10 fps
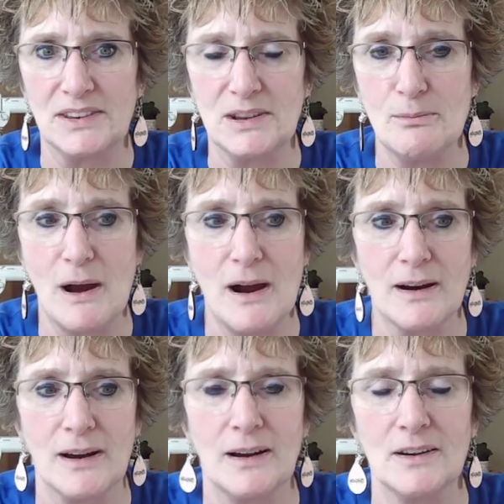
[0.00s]
to
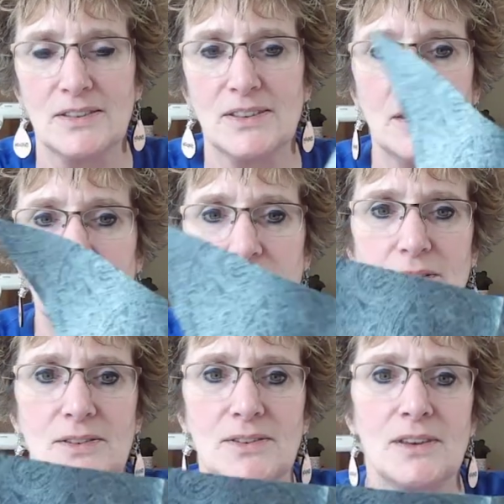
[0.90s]
mark our
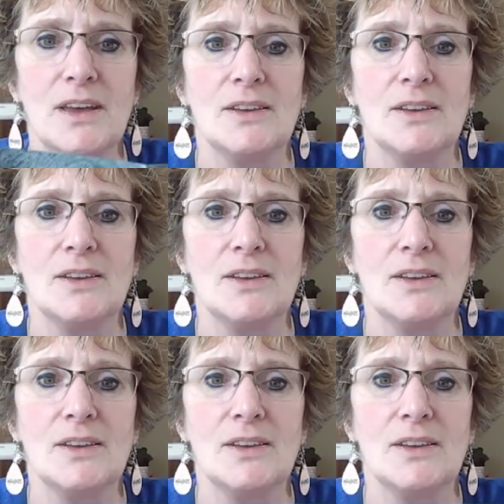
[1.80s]
centers